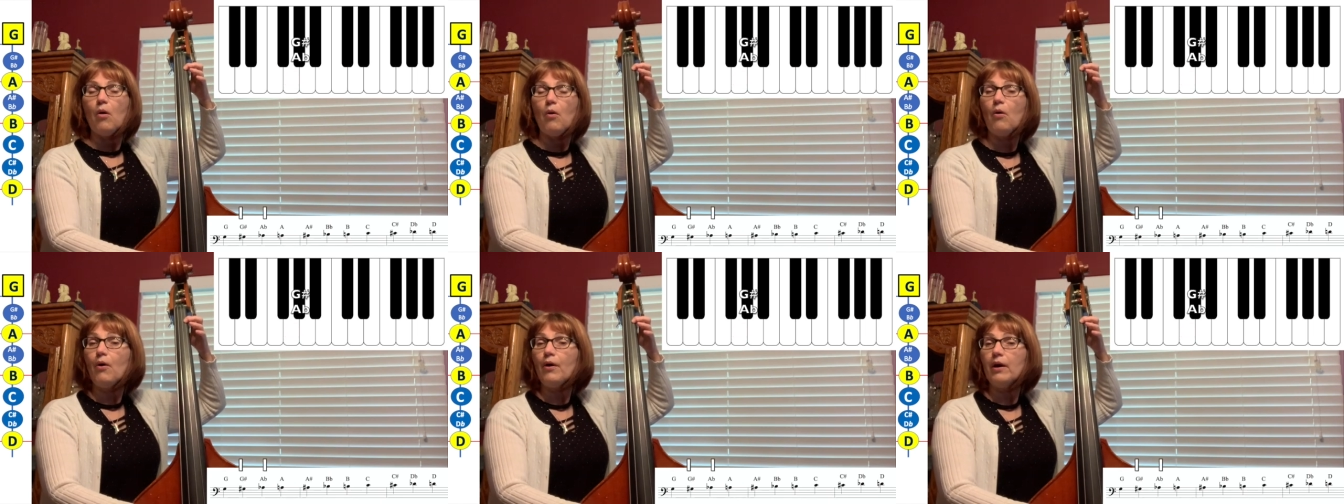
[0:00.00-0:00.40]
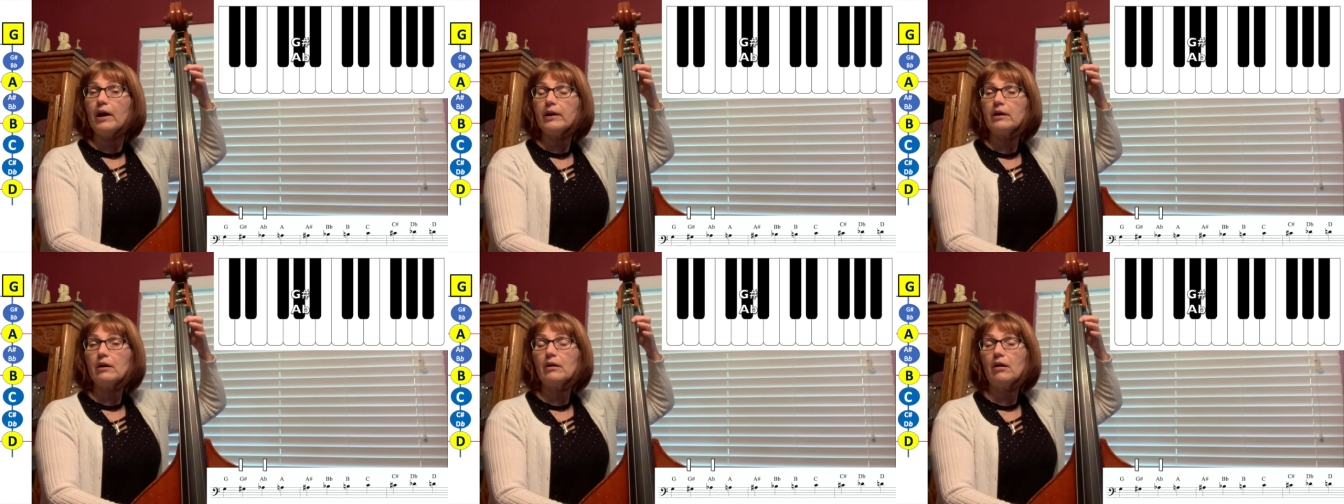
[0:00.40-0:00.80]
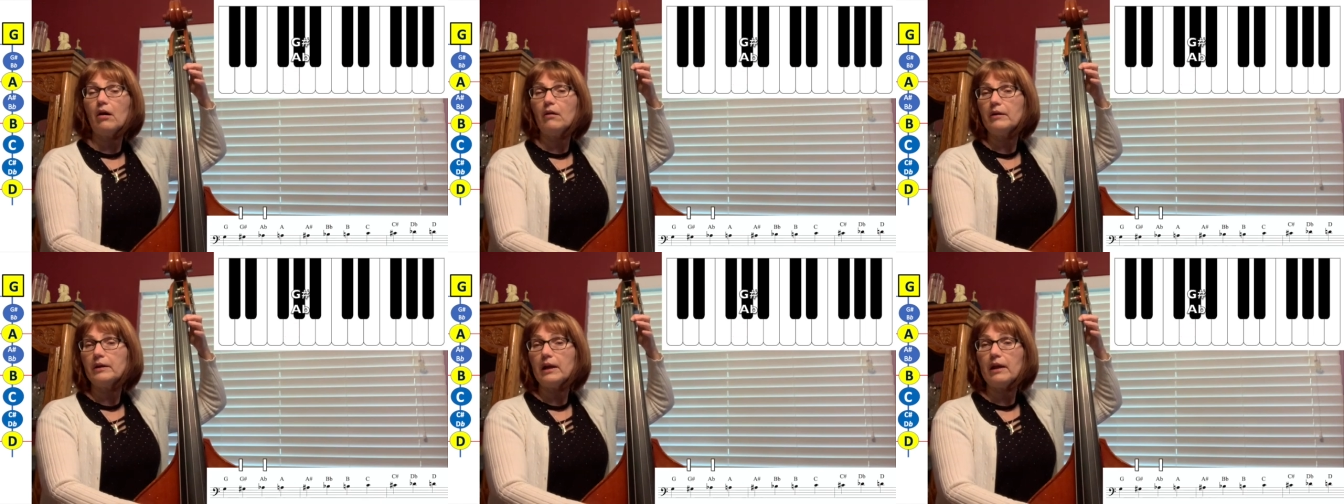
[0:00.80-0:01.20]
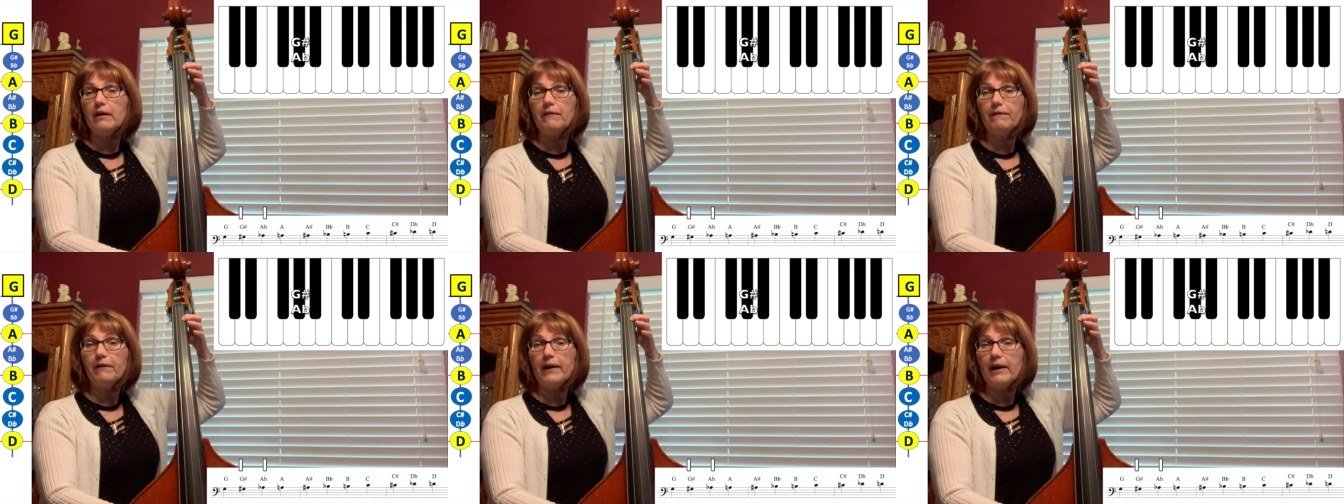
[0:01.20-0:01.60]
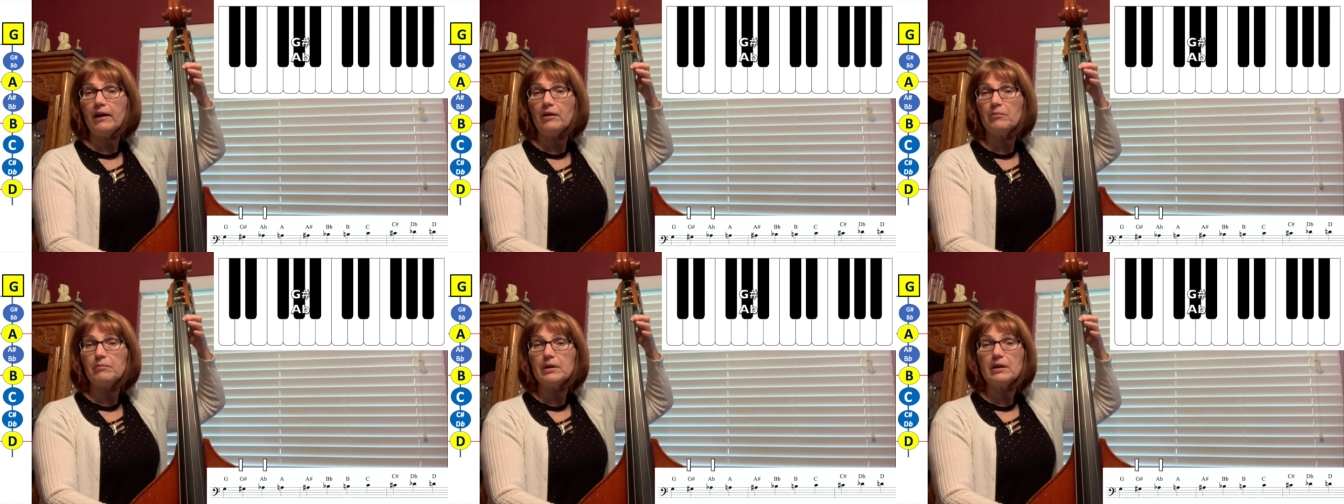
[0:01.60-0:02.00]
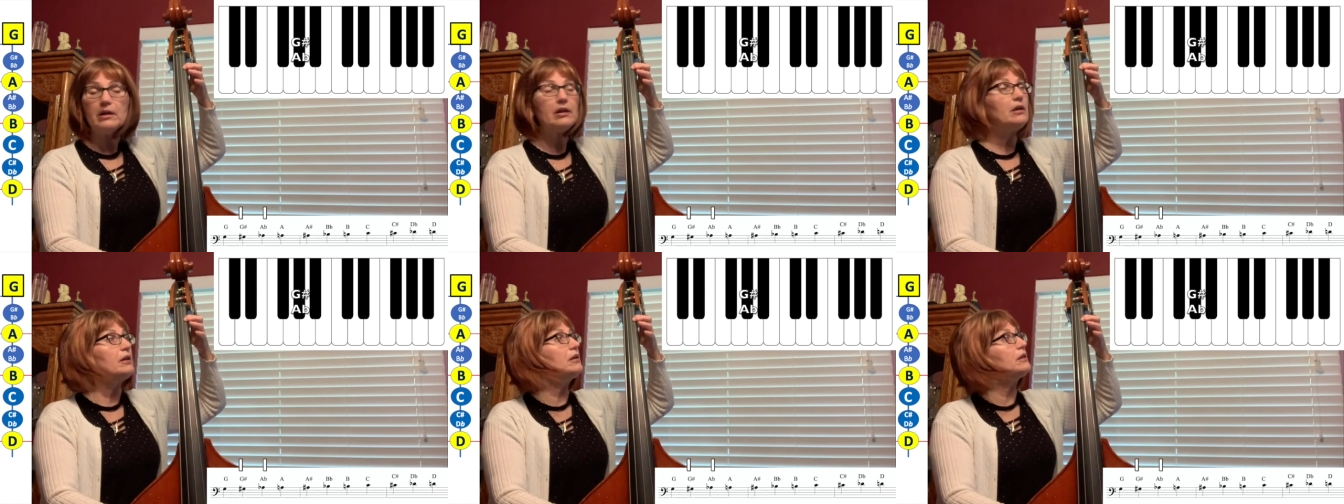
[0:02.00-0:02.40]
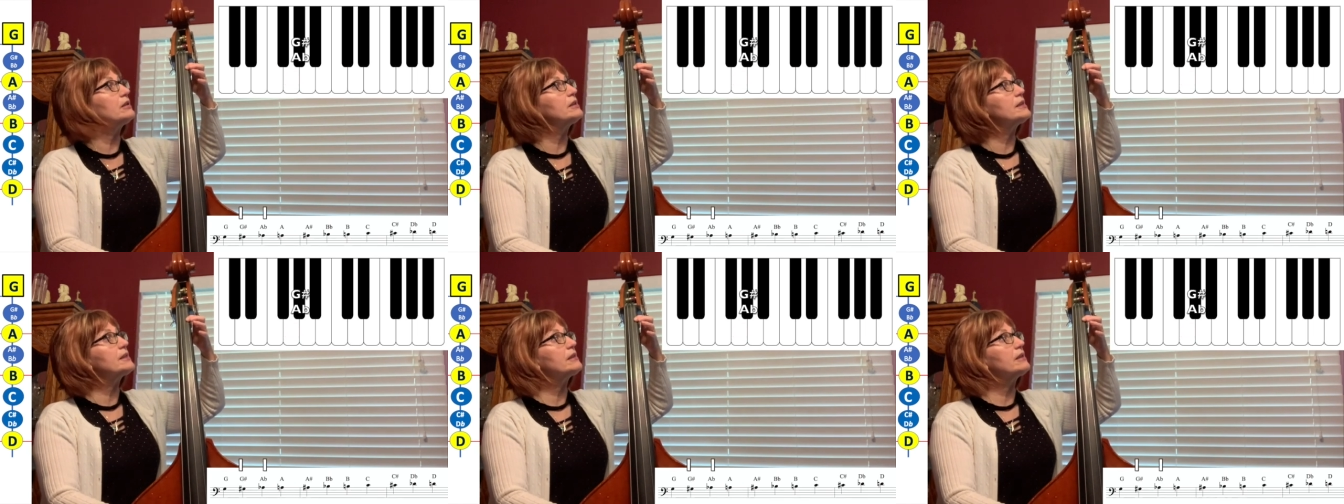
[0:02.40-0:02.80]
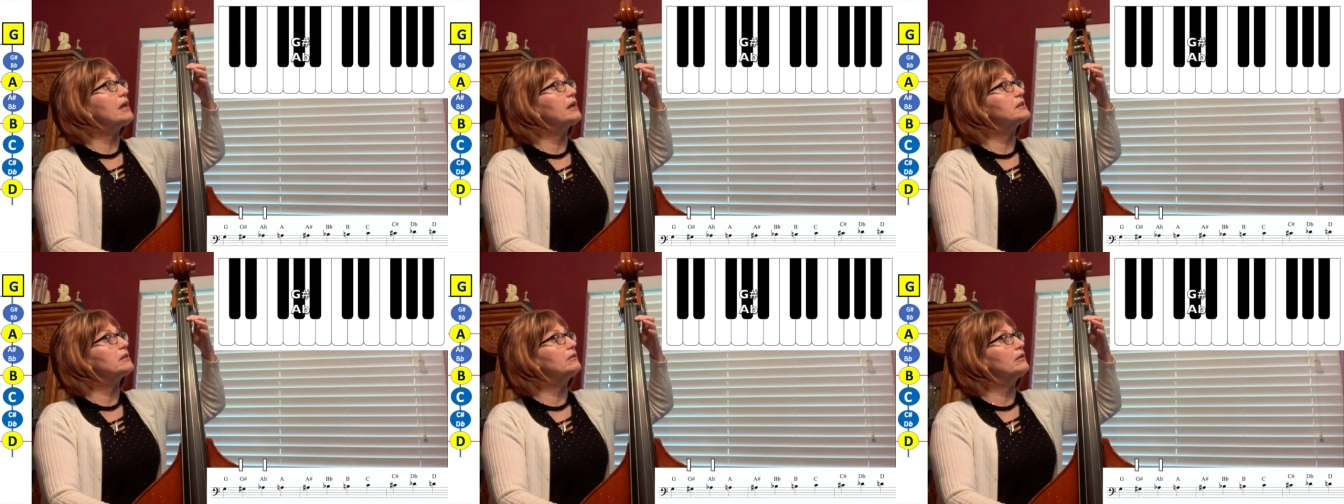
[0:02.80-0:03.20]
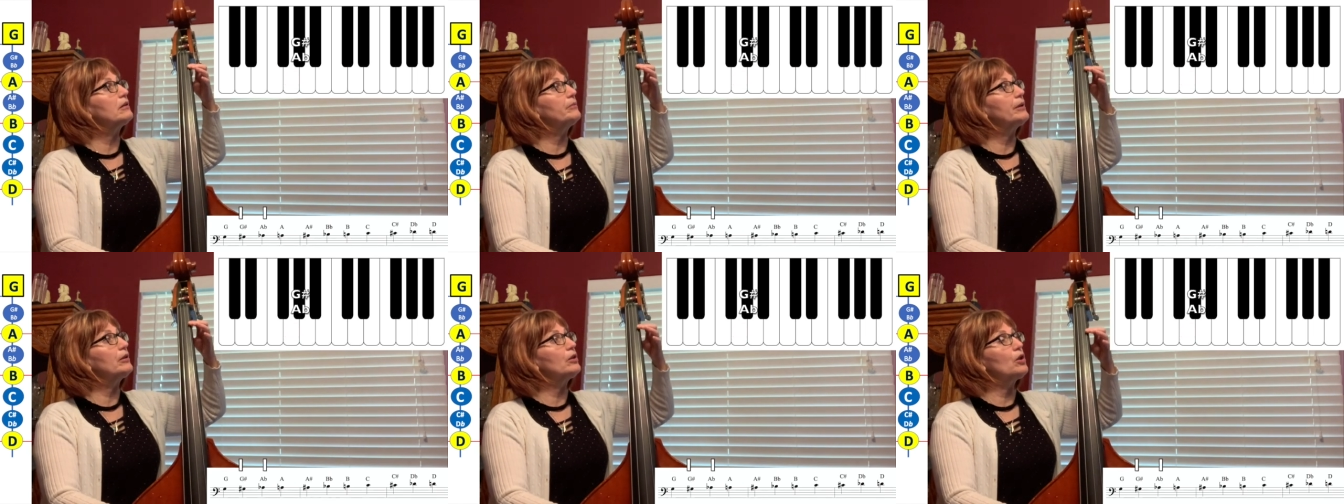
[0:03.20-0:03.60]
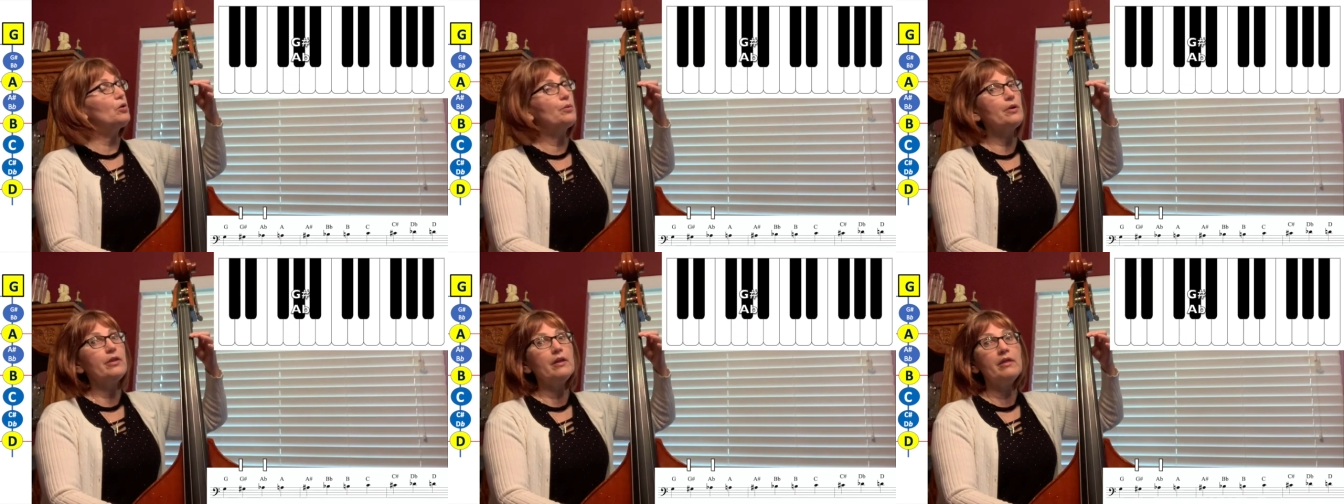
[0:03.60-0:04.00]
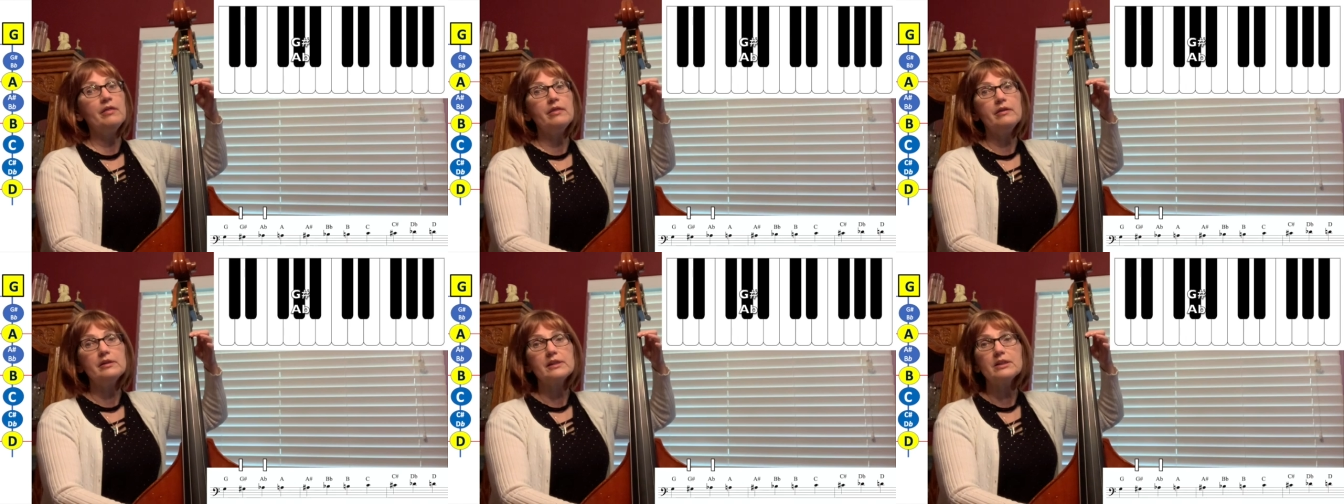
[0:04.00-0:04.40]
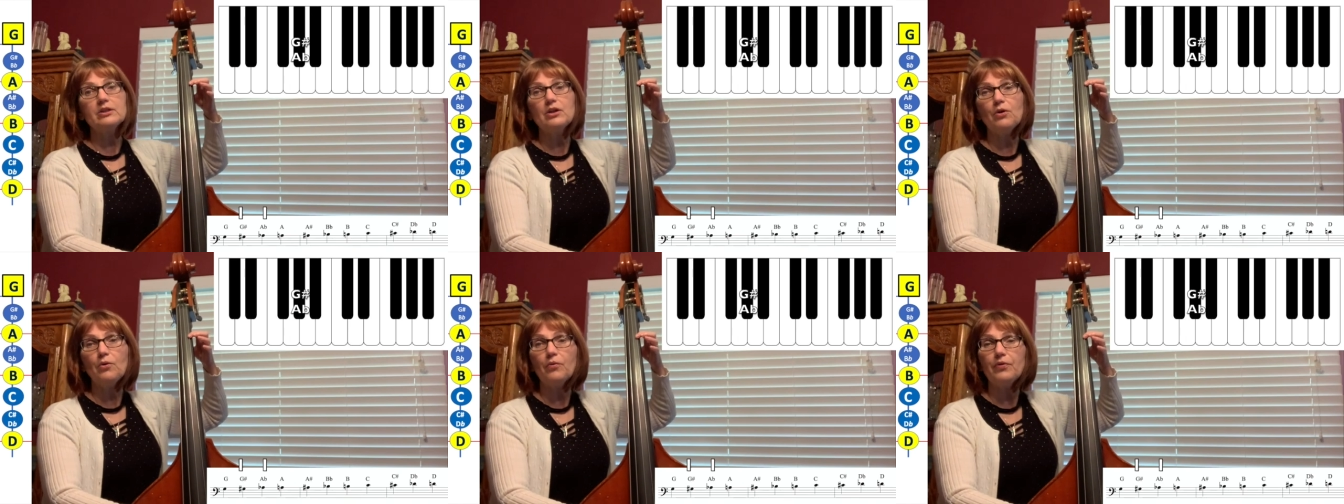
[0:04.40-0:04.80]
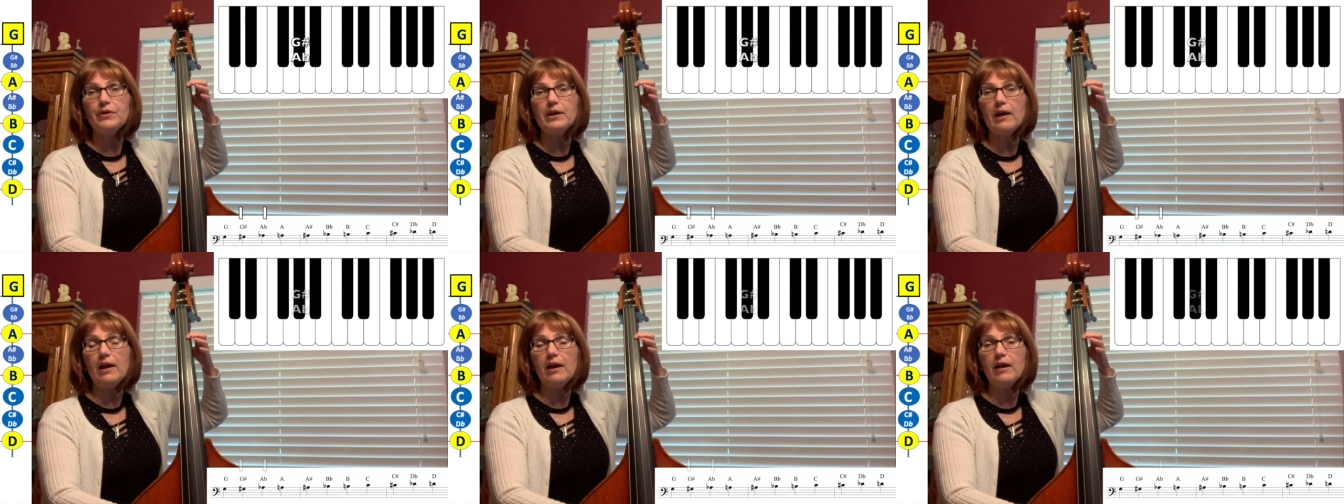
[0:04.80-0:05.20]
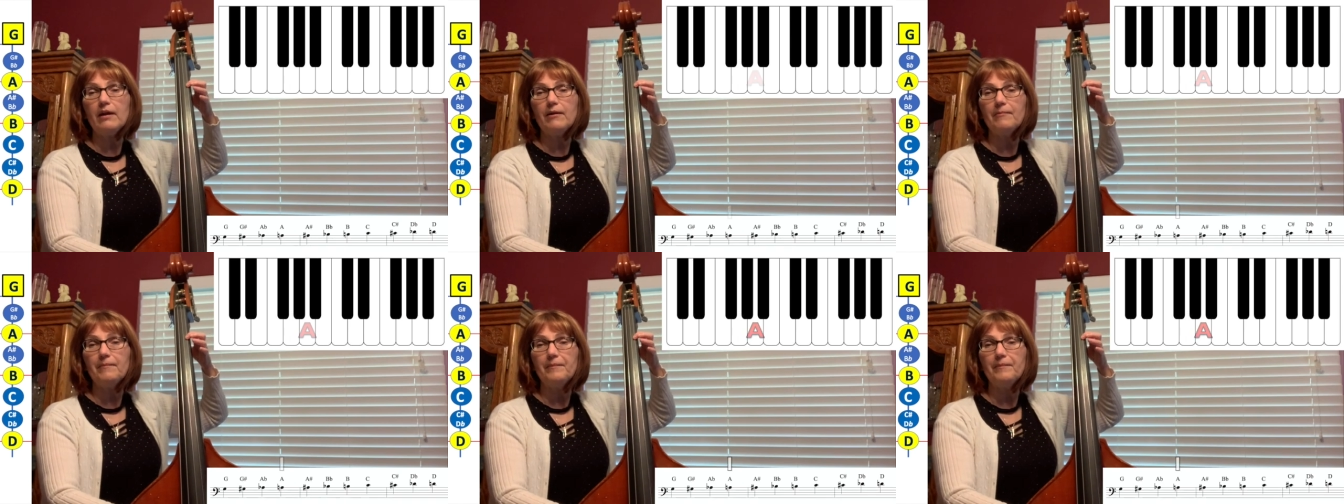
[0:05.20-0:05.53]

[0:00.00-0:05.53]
or I could call it A flat because that's a little bit lower than this note, the A,